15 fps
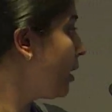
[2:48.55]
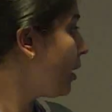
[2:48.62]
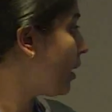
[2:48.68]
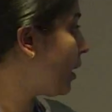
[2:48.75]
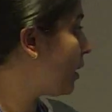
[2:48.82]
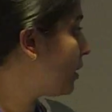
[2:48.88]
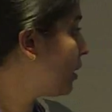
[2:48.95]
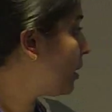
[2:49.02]

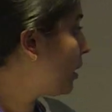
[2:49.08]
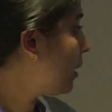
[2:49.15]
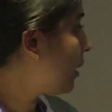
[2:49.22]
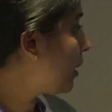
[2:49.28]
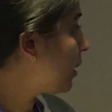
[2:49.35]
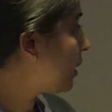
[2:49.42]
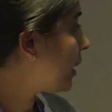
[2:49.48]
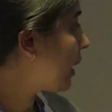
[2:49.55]
And
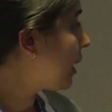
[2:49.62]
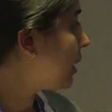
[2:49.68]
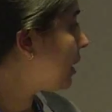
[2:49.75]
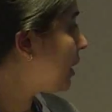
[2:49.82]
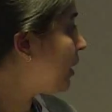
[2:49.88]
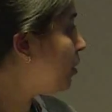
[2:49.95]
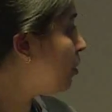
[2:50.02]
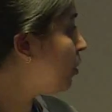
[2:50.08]

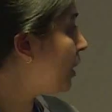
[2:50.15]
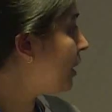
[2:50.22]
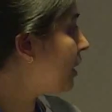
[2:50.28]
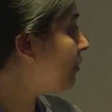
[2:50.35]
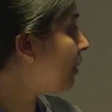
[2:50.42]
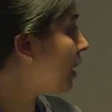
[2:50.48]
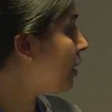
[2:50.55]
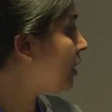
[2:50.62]
currently no
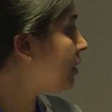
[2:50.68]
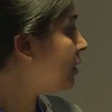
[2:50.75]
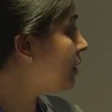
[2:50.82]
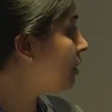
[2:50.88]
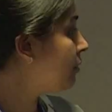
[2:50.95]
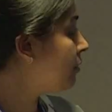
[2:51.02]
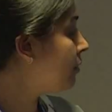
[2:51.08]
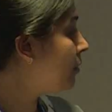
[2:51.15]

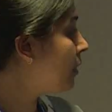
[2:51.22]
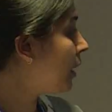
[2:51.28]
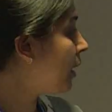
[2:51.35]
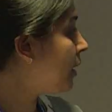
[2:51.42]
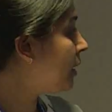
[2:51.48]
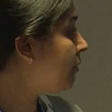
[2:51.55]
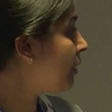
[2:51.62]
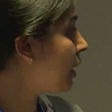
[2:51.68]

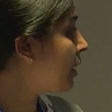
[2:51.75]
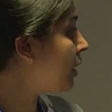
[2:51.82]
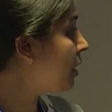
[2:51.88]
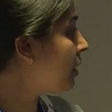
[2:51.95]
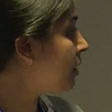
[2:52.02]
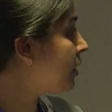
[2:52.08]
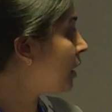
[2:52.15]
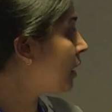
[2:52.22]
antiviral
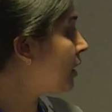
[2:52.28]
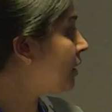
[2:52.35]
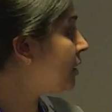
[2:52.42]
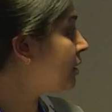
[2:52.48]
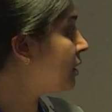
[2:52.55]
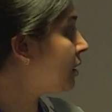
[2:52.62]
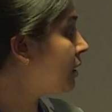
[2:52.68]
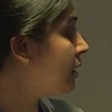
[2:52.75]
drug
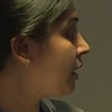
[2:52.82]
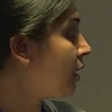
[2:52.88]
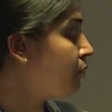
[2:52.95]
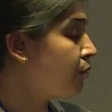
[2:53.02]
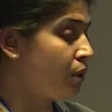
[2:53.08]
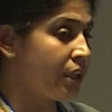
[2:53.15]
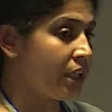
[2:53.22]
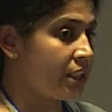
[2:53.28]
is there
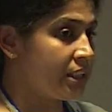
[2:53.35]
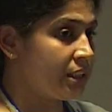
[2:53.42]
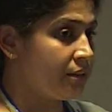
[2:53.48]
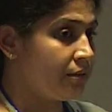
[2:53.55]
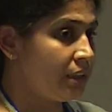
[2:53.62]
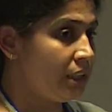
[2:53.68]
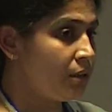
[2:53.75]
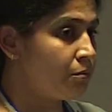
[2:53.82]
for
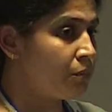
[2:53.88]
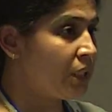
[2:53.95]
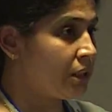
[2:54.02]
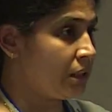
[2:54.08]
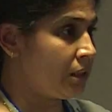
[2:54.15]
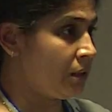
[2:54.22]
HIV, but